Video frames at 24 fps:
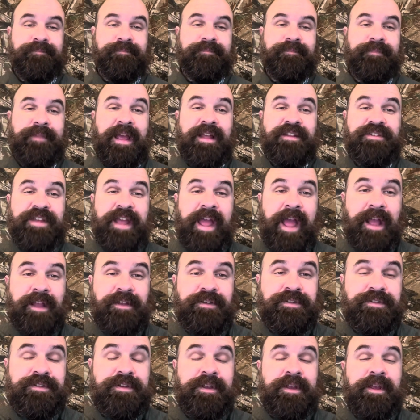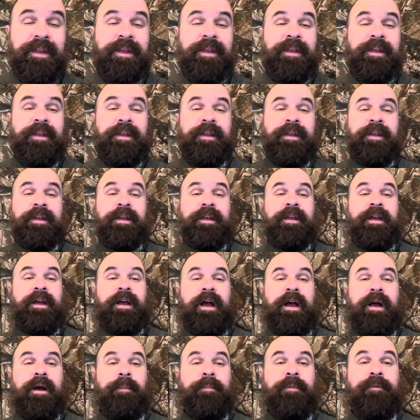That's HEX.
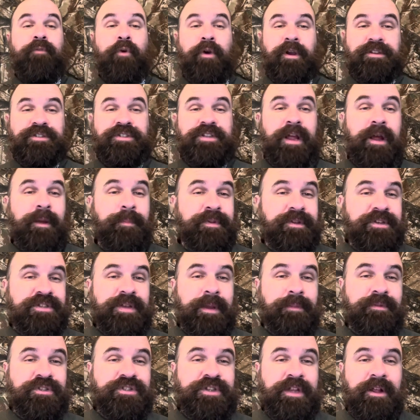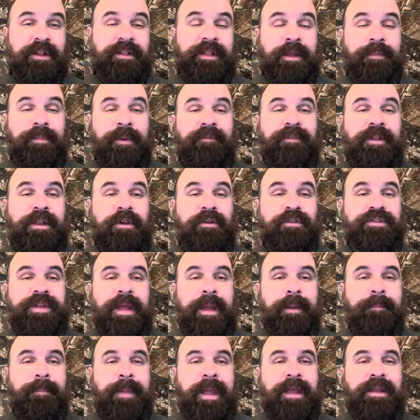Before I get started, please sub the channel, like my videos,
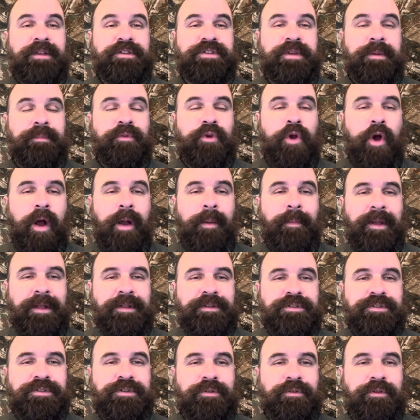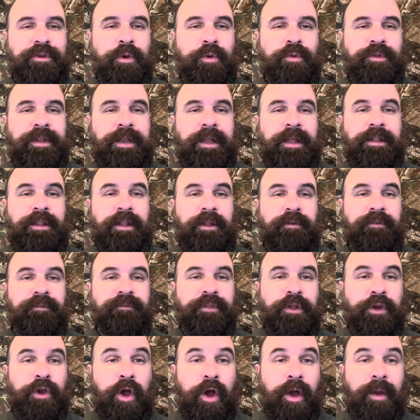and make some comments. You know that I love
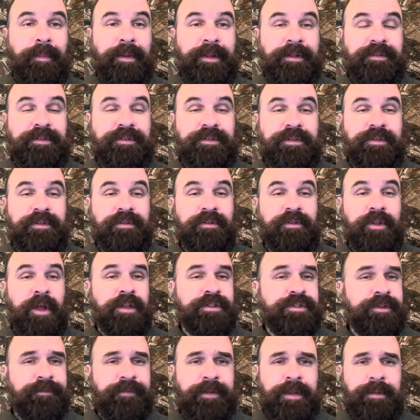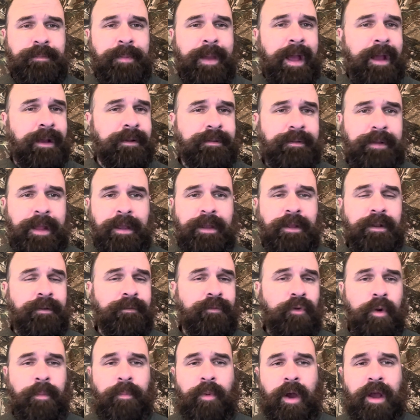the comments. Lots of feedback, negative
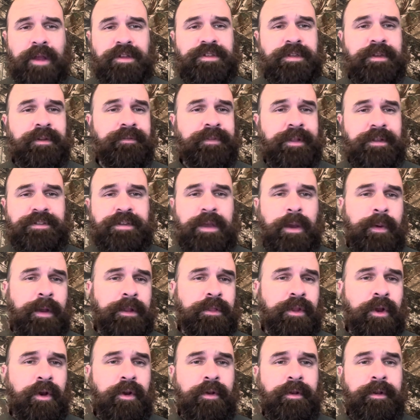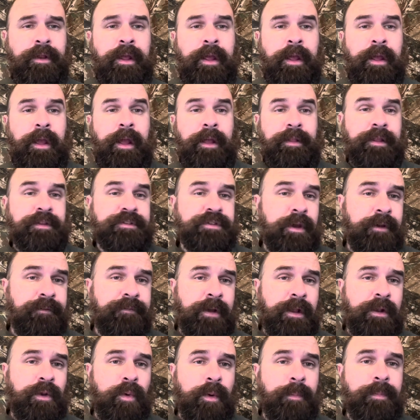or positive. That's how I learn, and that's how I
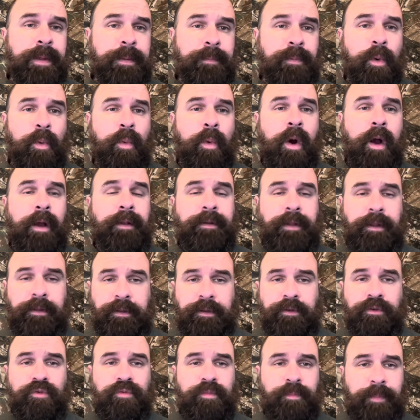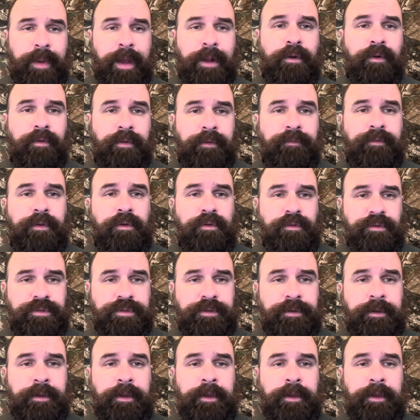find out what people want, and I can do better reviews.